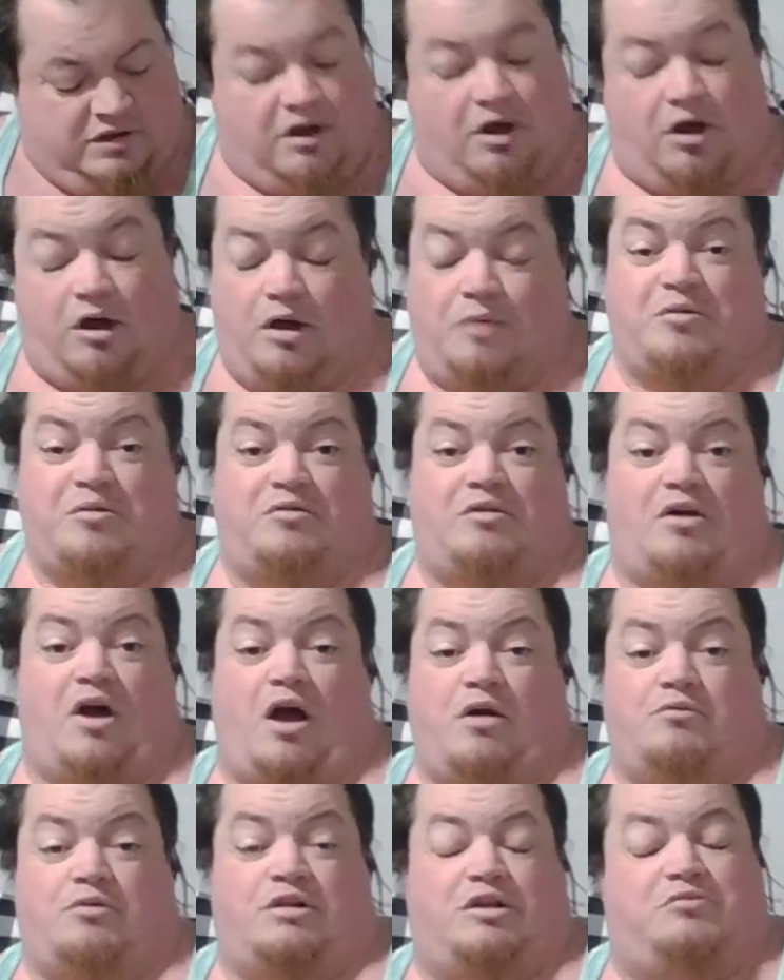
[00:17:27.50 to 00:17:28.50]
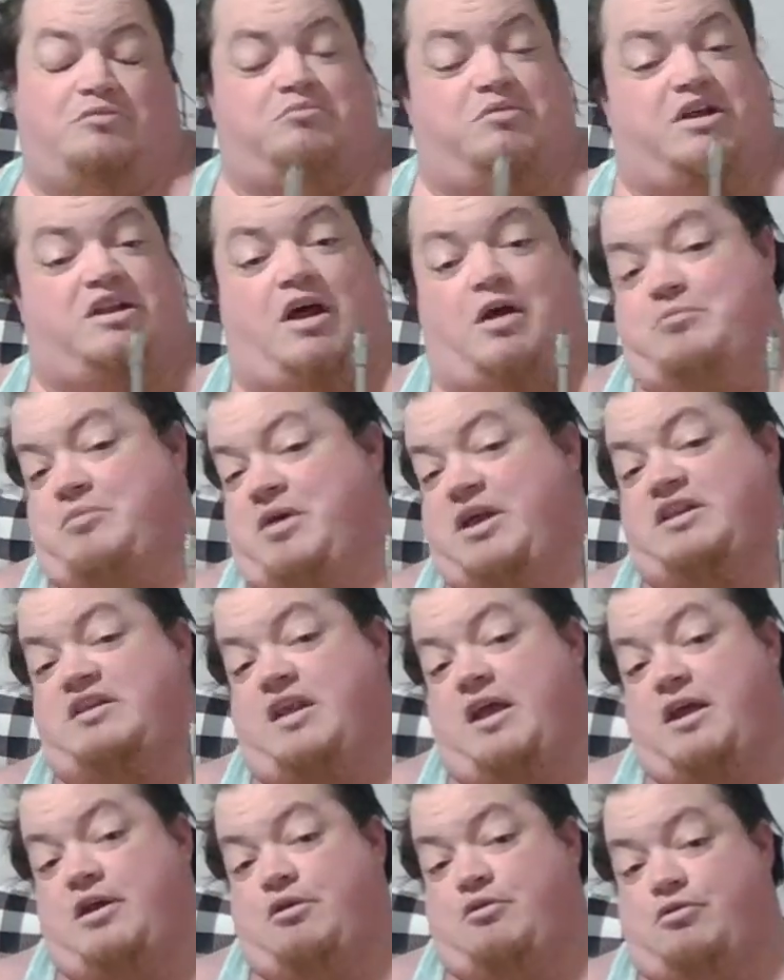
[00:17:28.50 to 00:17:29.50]
Now, I'm a, I will admit I made
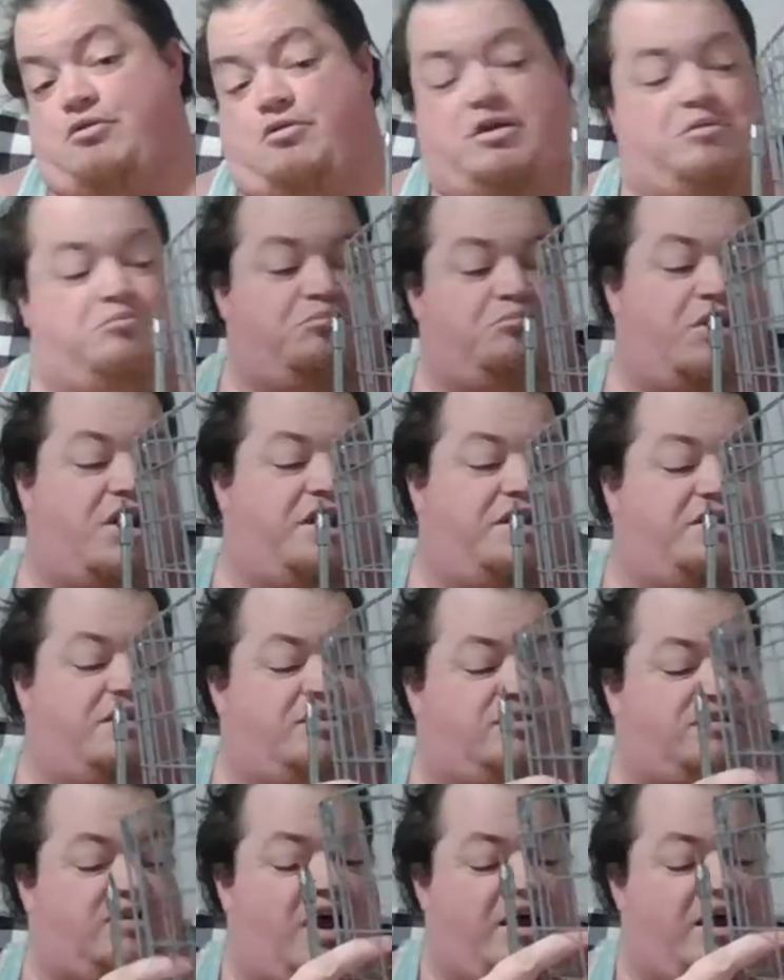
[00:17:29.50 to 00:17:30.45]
an error in buying this.